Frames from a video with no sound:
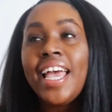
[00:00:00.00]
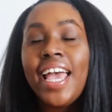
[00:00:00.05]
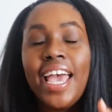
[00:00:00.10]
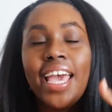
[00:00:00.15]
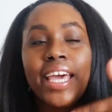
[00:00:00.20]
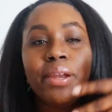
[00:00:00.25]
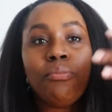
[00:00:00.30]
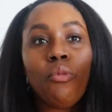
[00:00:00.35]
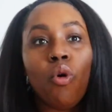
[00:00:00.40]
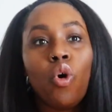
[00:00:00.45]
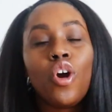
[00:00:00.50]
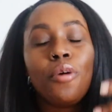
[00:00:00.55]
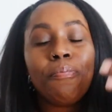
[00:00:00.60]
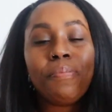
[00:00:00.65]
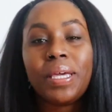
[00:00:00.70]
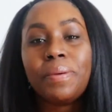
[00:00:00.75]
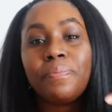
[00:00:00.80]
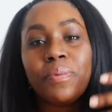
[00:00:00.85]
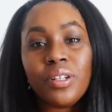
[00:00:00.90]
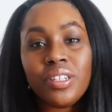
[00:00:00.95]
and more
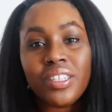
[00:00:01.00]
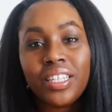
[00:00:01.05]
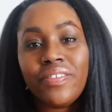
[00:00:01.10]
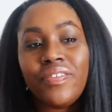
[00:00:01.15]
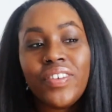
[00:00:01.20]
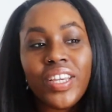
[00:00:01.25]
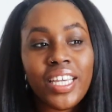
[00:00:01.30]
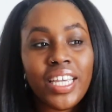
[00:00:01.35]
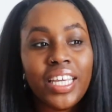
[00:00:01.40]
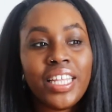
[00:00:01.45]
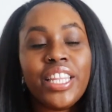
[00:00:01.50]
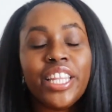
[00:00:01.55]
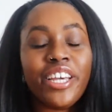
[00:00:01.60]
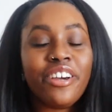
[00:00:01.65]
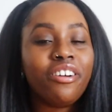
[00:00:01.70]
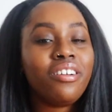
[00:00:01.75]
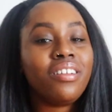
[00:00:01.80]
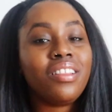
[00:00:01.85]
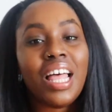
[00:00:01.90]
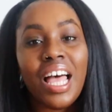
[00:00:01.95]
people living in
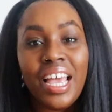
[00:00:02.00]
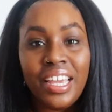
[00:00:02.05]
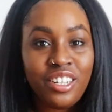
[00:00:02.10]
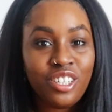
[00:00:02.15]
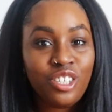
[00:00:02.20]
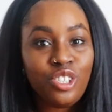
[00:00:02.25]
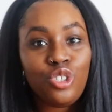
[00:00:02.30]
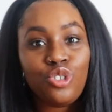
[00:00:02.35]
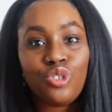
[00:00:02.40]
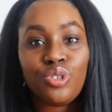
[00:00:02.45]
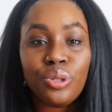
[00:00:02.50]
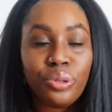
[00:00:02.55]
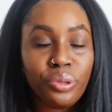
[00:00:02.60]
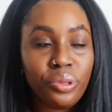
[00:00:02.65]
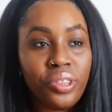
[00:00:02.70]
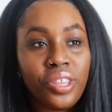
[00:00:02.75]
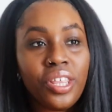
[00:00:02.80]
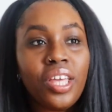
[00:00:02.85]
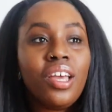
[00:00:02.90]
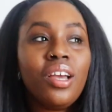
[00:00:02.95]
their aligned
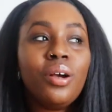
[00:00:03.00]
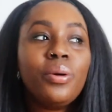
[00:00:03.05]
truth,